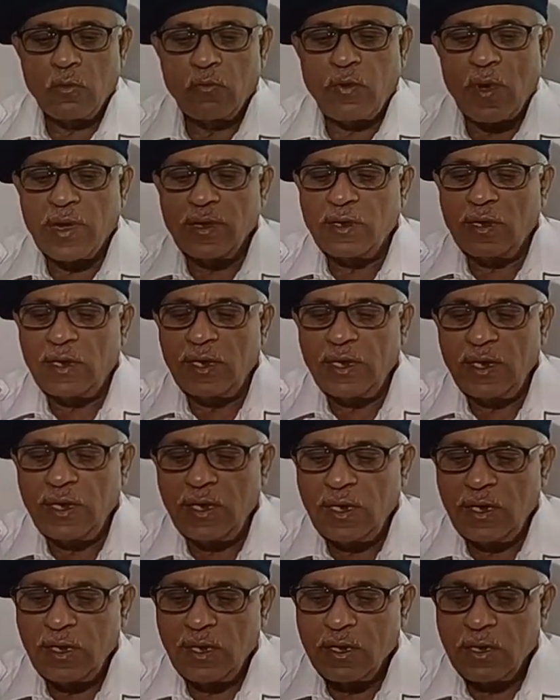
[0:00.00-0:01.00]

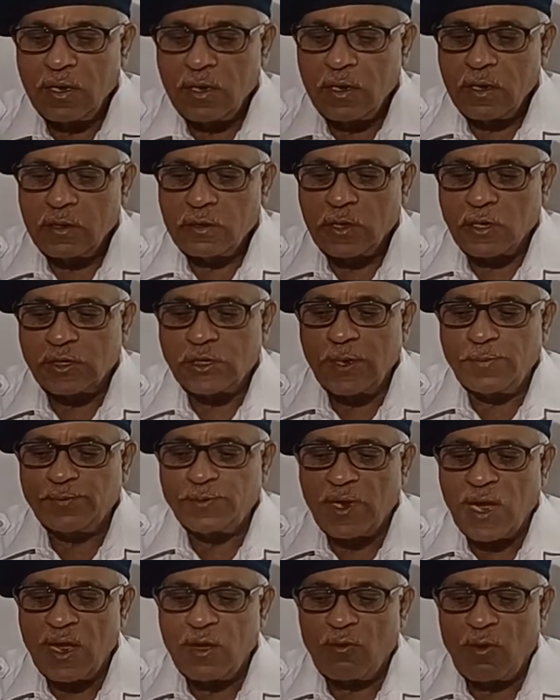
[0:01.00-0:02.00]
Finally, the ship
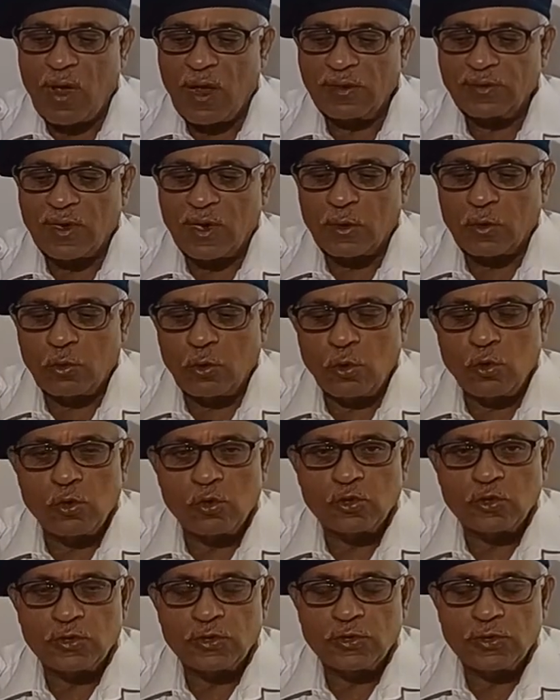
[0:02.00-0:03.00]
side valves are
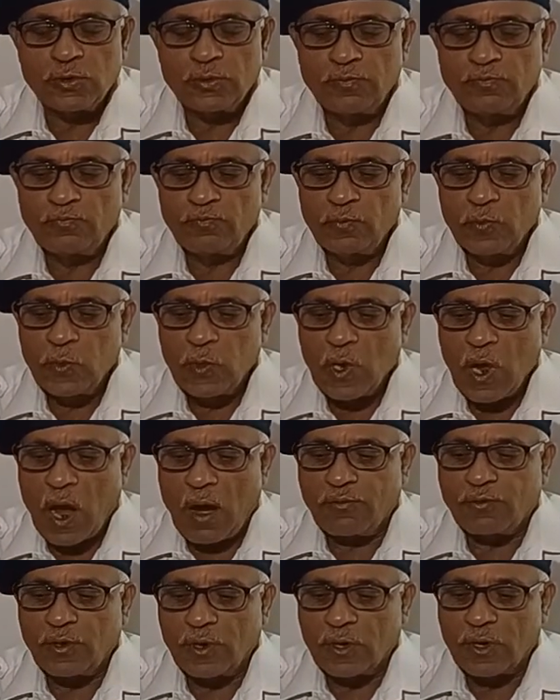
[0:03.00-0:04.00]
closed
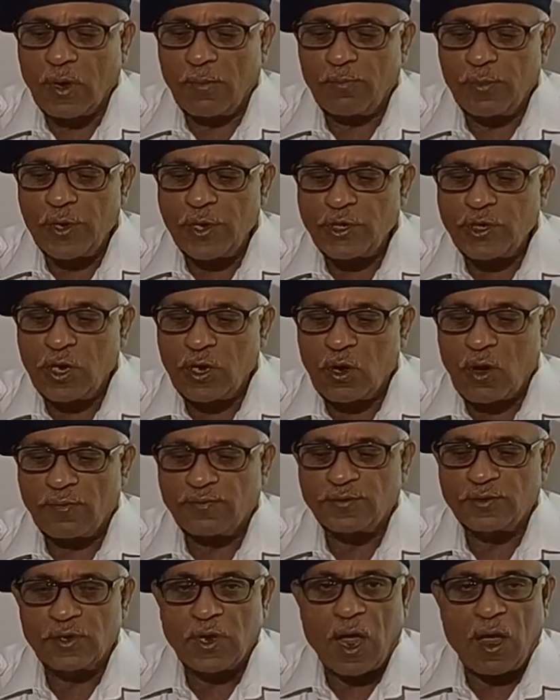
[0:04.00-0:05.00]
after completion
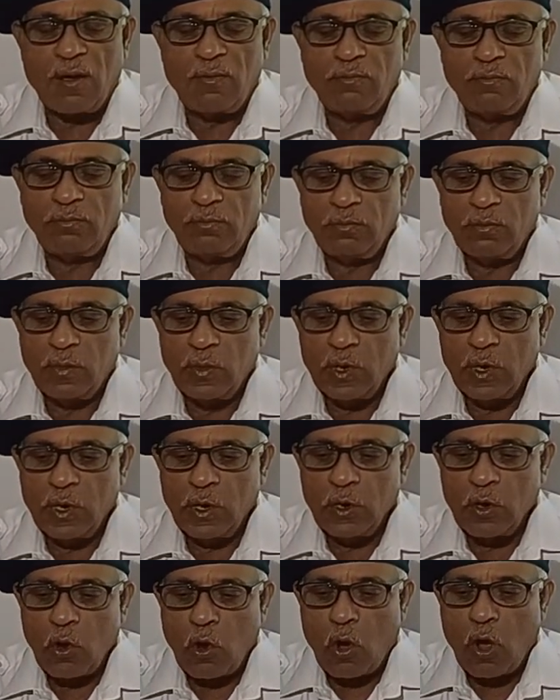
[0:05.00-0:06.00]
of scum
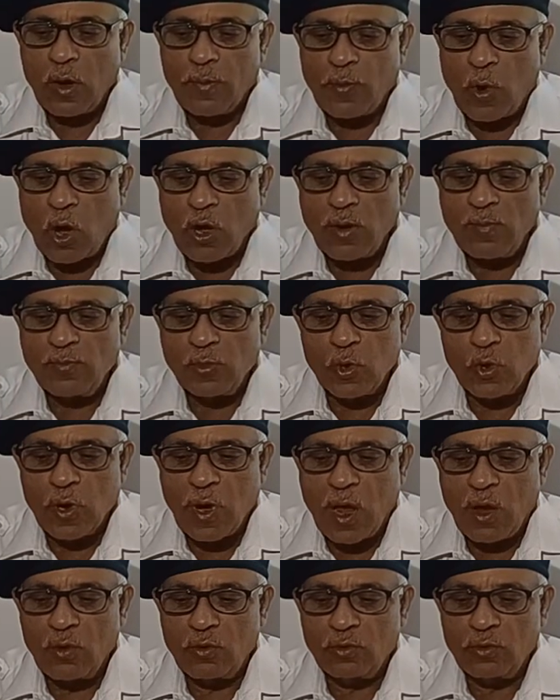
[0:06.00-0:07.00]
or bottom
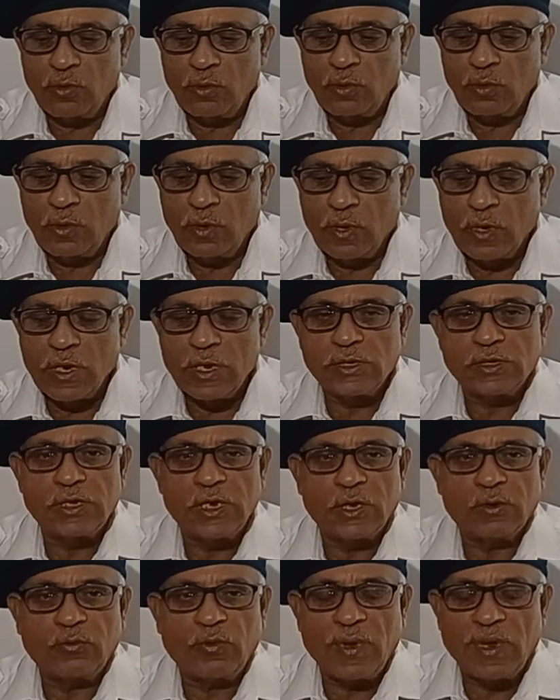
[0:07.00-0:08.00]
blowdown in
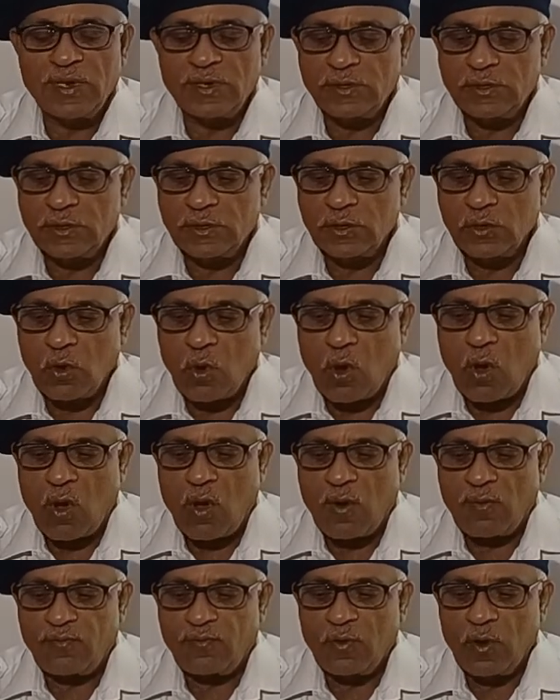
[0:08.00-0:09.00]
sequence
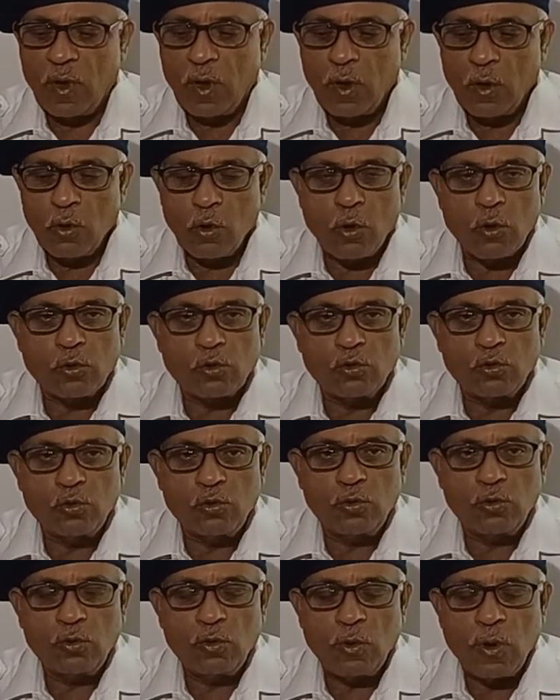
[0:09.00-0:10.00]
of
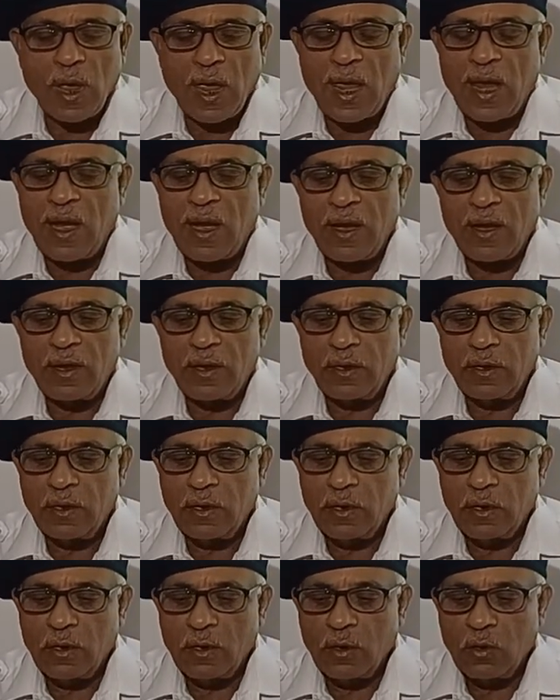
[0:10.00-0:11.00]
O2
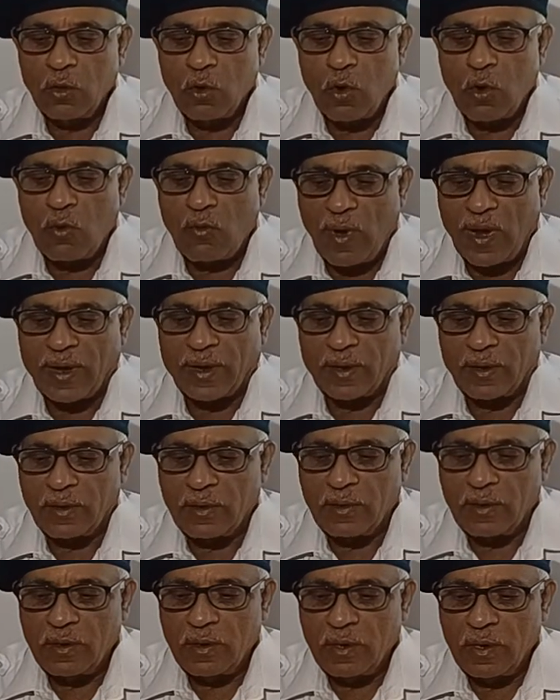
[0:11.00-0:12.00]
and
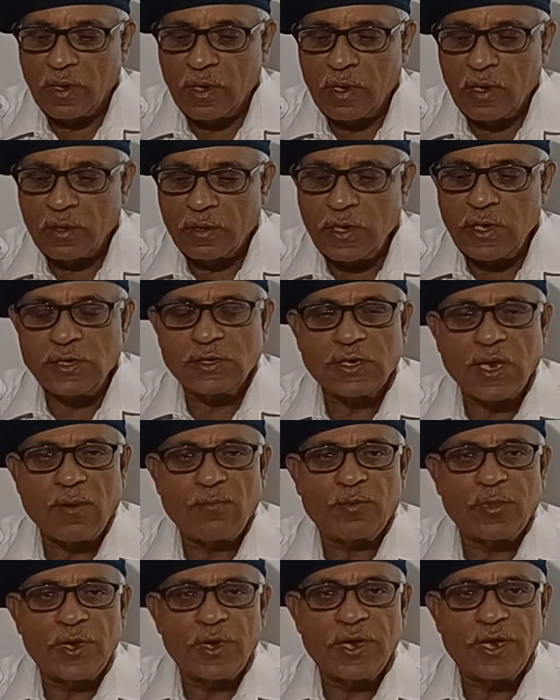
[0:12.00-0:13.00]
O1. This
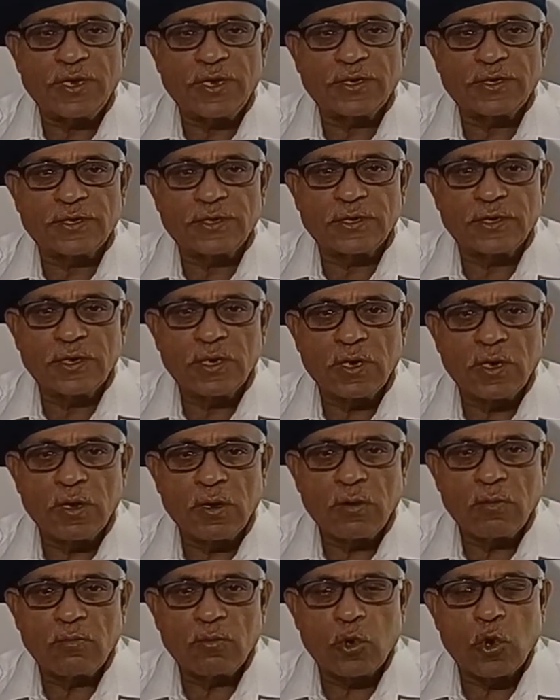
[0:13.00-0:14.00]
completes
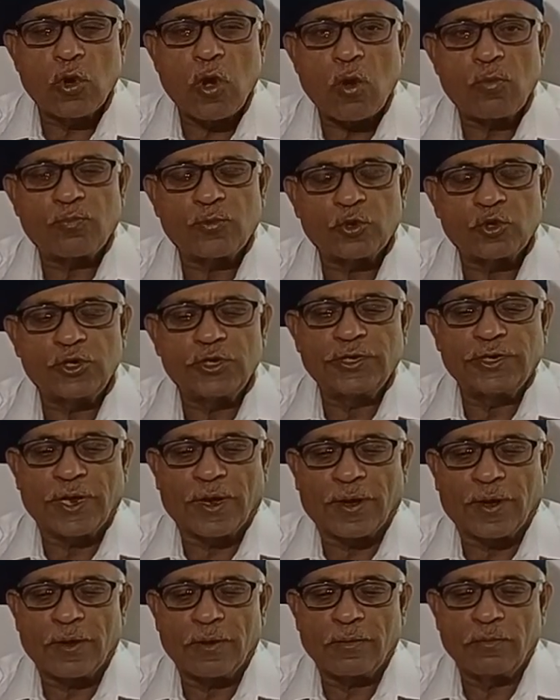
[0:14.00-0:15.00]
blowdown
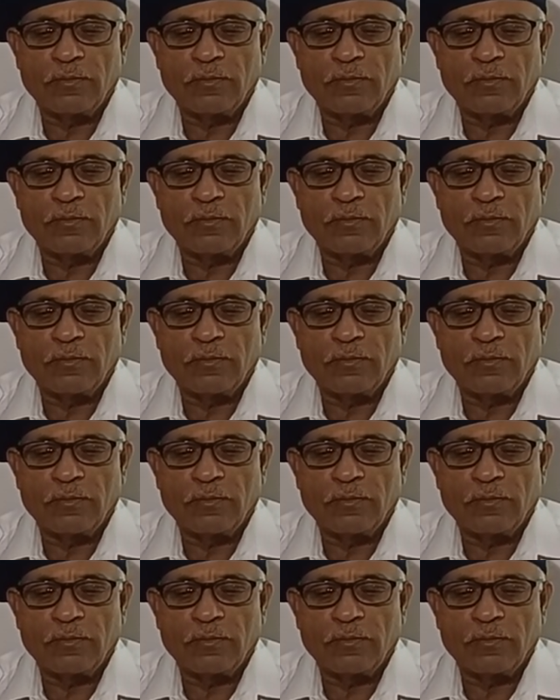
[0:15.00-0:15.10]
procedure.